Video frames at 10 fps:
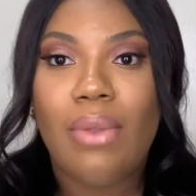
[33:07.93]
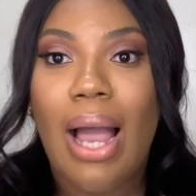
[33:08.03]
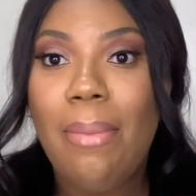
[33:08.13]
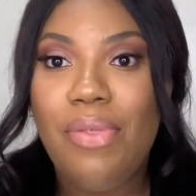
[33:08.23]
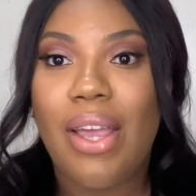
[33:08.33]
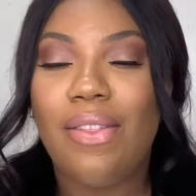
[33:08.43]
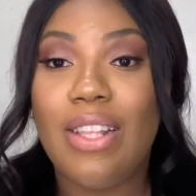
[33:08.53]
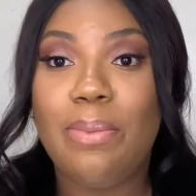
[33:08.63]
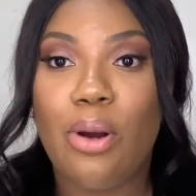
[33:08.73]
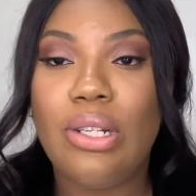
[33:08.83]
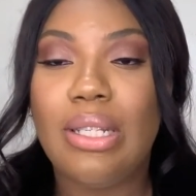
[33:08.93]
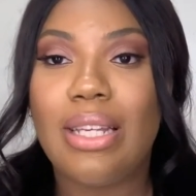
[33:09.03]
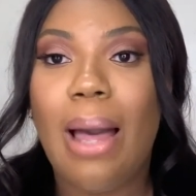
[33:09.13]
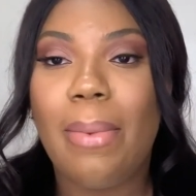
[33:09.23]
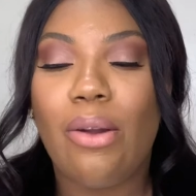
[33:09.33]
I'm thinking this purse is
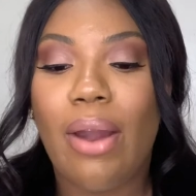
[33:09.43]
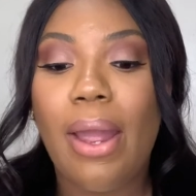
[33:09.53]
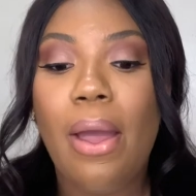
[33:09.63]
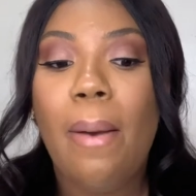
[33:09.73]
coming, right?